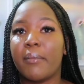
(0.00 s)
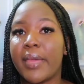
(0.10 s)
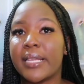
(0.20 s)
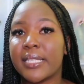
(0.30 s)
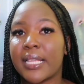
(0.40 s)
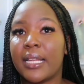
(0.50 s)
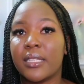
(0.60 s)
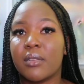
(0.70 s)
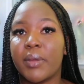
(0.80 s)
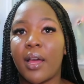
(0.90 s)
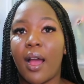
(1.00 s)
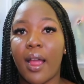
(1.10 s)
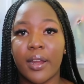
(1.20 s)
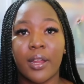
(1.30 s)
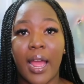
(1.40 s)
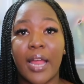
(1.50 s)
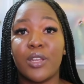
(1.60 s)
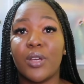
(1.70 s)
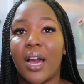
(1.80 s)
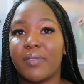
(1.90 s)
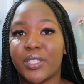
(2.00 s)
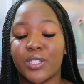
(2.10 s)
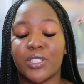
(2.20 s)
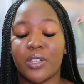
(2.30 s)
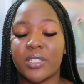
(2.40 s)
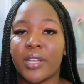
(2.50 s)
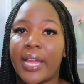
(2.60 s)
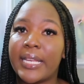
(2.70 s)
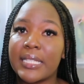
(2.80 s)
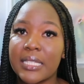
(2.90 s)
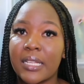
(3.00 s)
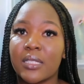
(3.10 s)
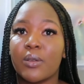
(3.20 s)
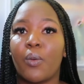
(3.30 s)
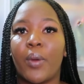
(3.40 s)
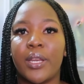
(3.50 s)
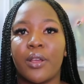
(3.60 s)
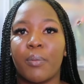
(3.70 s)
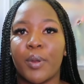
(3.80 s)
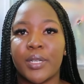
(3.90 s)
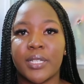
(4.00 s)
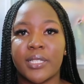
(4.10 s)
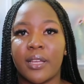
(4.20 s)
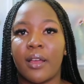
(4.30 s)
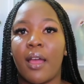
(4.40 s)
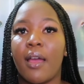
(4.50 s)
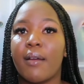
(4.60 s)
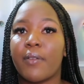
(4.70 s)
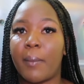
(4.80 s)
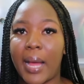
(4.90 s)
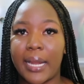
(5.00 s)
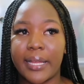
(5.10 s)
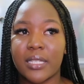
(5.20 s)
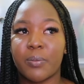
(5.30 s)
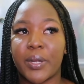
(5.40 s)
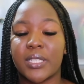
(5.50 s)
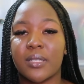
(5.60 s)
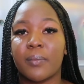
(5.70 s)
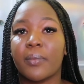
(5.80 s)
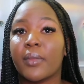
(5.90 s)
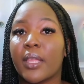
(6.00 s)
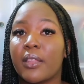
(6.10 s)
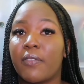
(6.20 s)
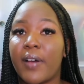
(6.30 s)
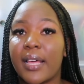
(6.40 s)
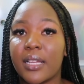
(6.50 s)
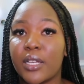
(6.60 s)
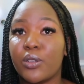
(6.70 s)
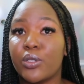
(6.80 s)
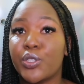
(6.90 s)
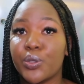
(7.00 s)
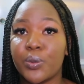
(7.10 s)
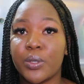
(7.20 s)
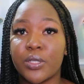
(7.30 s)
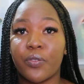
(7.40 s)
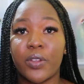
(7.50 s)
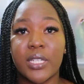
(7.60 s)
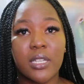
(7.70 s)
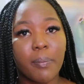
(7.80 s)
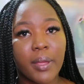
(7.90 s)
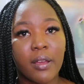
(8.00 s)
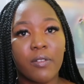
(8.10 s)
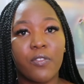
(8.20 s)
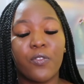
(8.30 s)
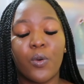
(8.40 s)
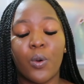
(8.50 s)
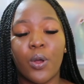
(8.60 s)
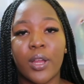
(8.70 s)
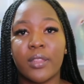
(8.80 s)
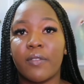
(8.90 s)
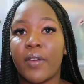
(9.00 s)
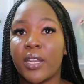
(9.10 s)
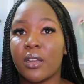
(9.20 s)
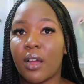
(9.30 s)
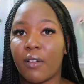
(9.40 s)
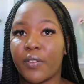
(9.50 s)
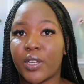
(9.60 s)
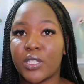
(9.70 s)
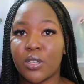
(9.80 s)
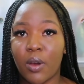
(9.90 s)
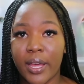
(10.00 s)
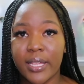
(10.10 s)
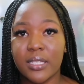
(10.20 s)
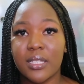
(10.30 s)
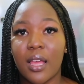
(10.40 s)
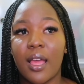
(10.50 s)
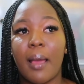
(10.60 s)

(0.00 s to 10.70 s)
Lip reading: it makes it a little bit harder and you have to just trust your instinct when you're purchasing from AliExpress. The fact that you choose free shipping for the vendor of your choice